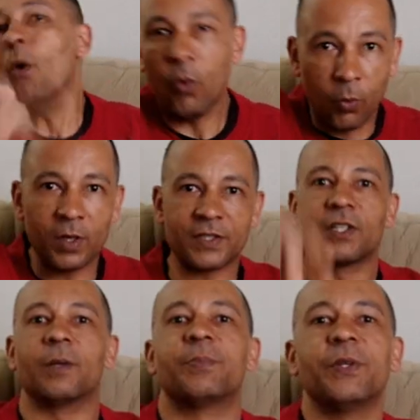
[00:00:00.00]
What's
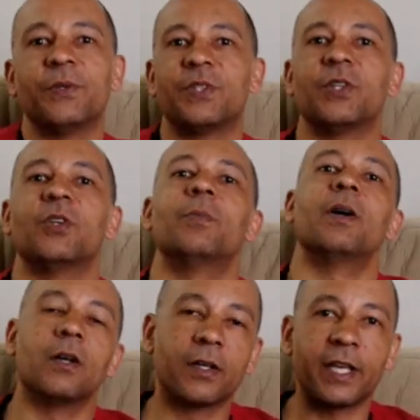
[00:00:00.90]
up, YouTube?
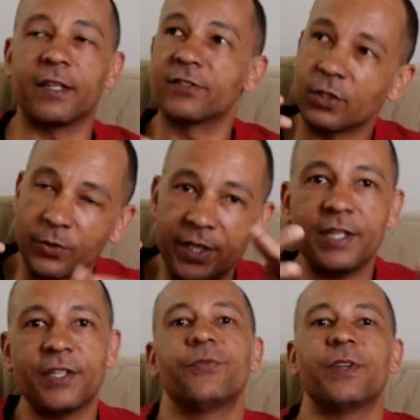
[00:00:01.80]
Okay, so in
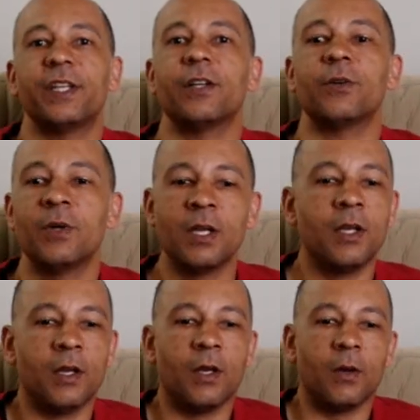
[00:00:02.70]
this video,
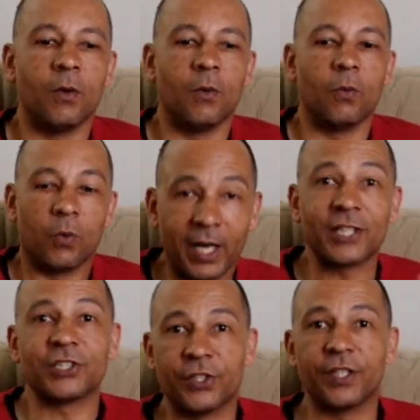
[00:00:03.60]
we're
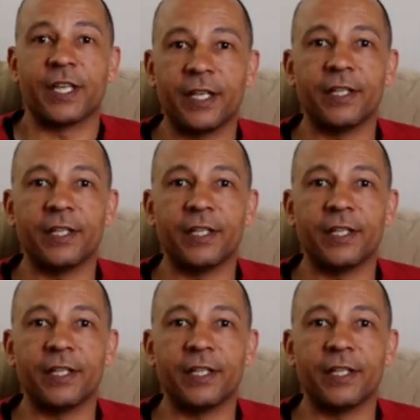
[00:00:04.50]
actually going to get